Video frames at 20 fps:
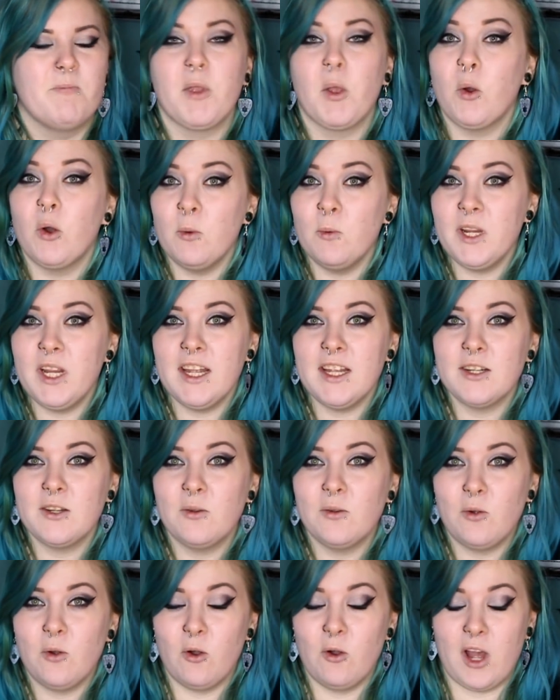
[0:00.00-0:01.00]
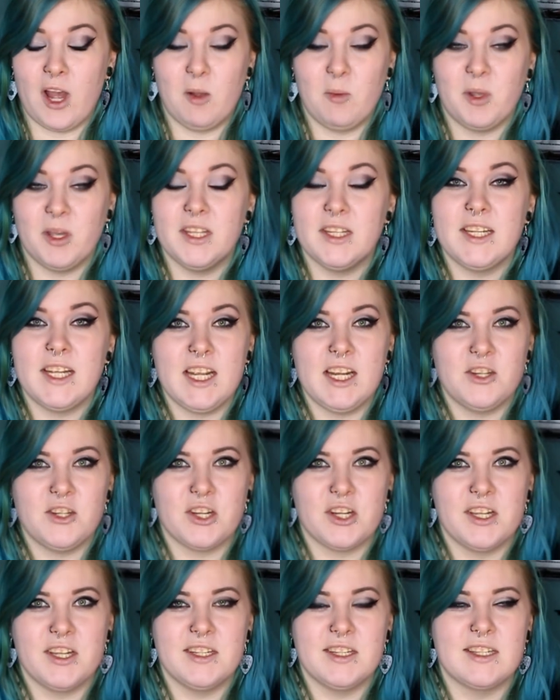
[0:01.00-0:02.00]
or it would get caught out by the
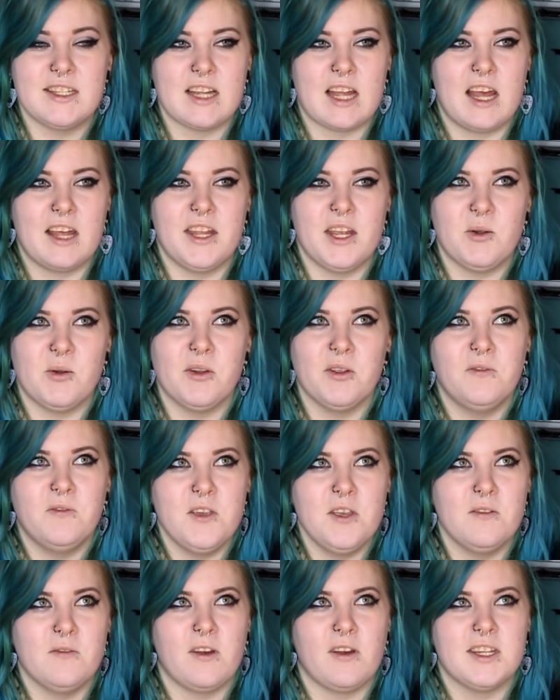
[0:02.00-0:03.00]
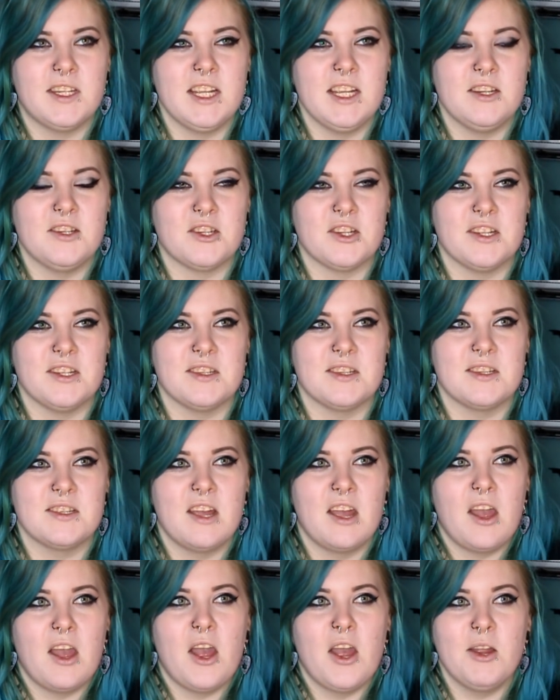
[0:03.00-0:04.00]
teachers. And there were a few of our teachers
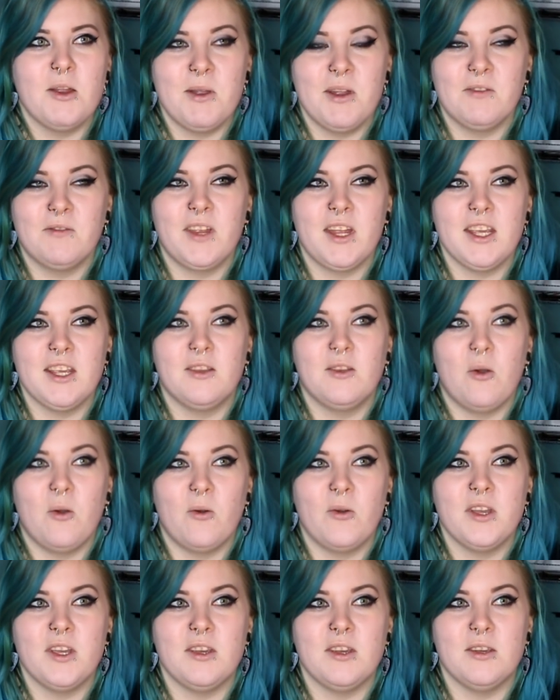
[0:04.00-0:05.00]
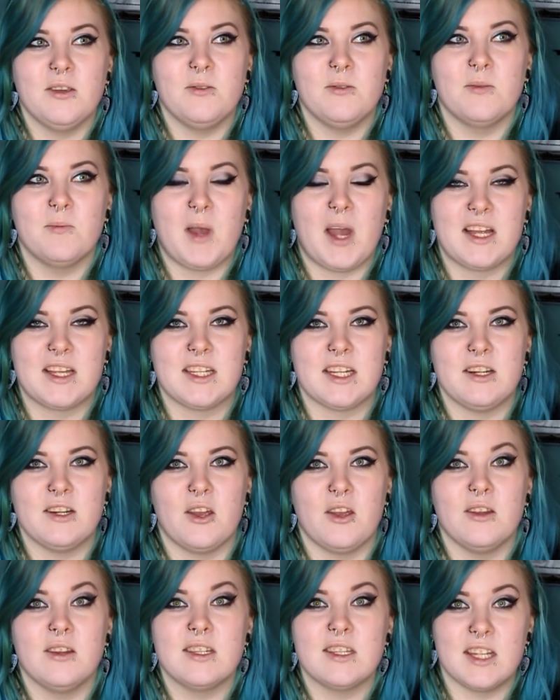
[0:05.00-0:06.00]
who, if they caught you passing
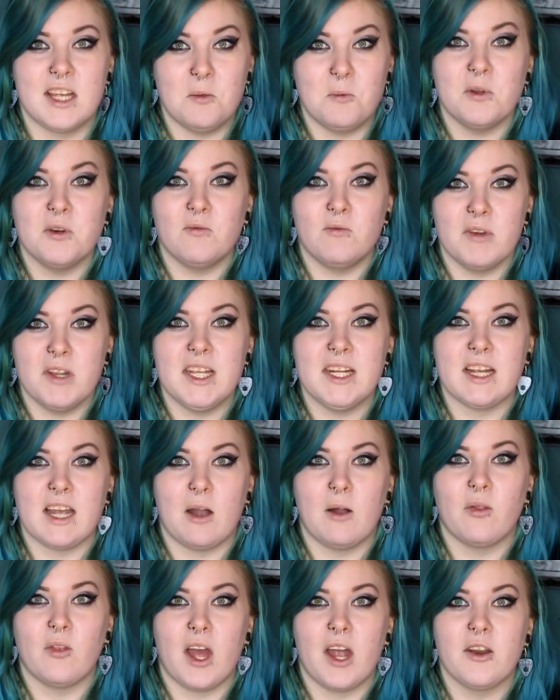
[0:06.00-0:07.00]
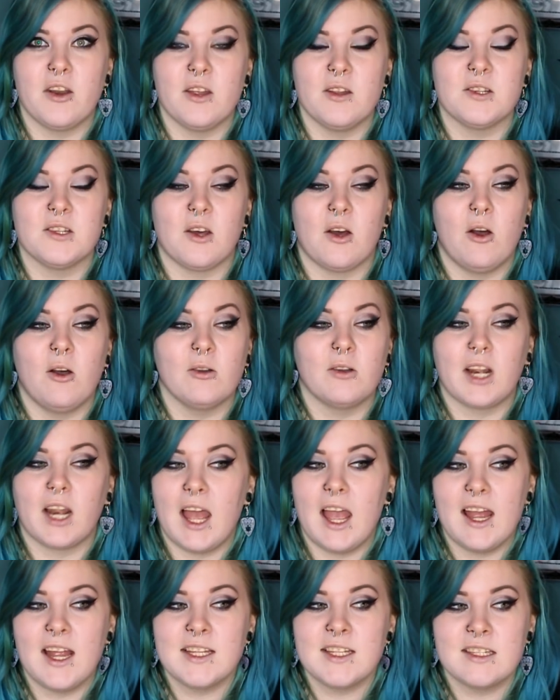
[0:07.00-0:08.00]
notes, they would read out that note to the whole
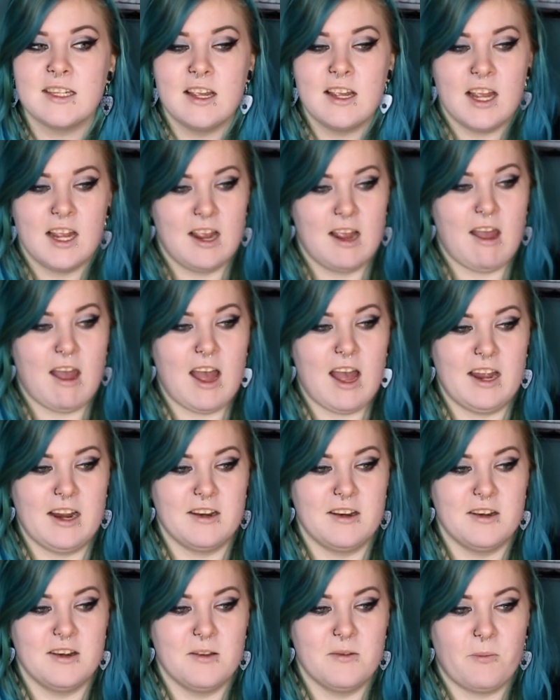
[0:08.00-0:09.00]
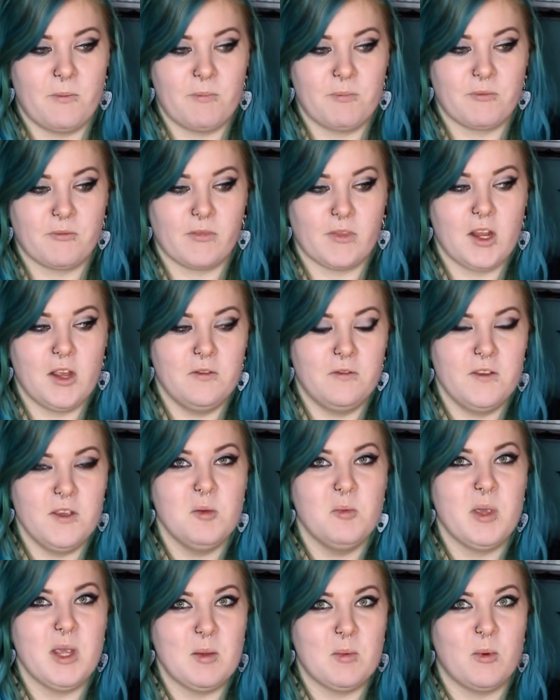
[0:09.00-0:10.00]
class, and a
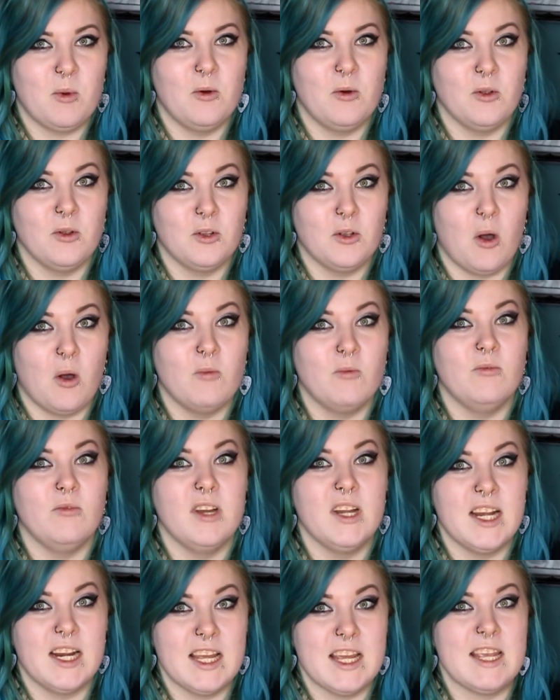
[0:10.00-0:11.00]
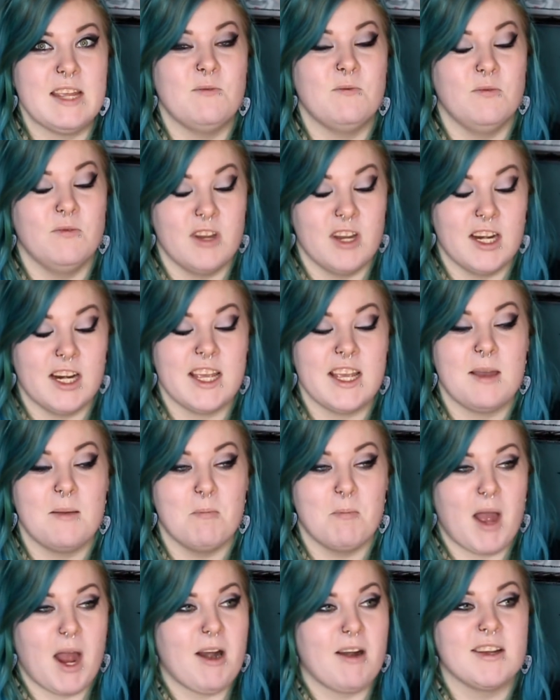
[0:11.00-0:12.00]
few people got really
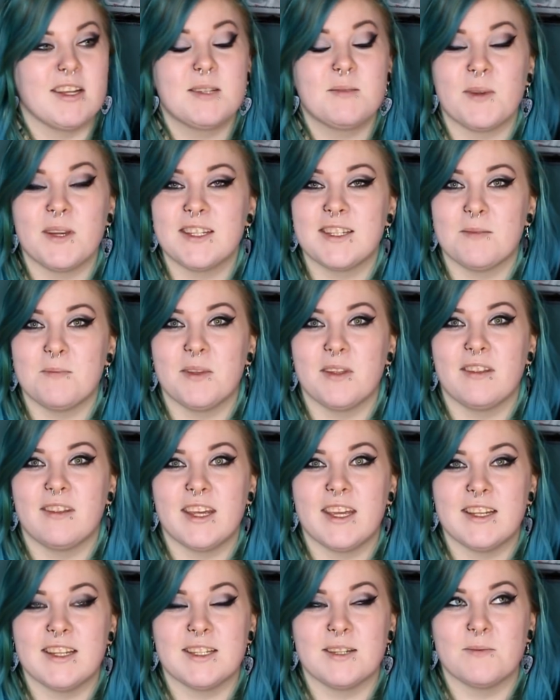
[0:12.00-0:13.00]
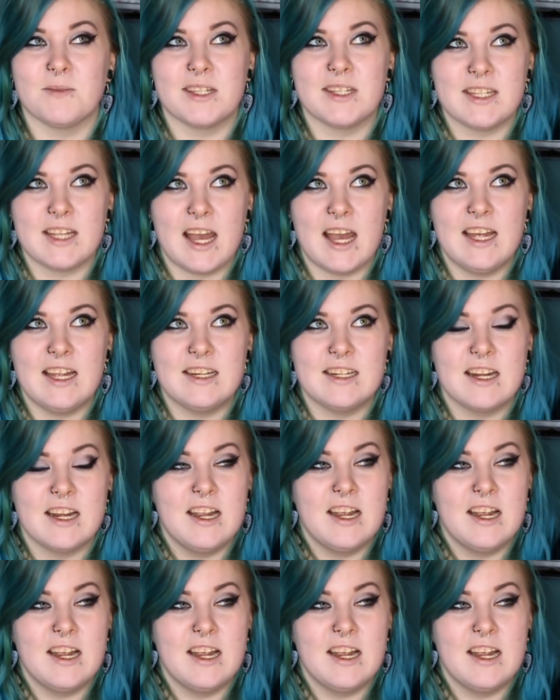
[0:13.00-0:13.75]
embarrassed by some of the things that were said.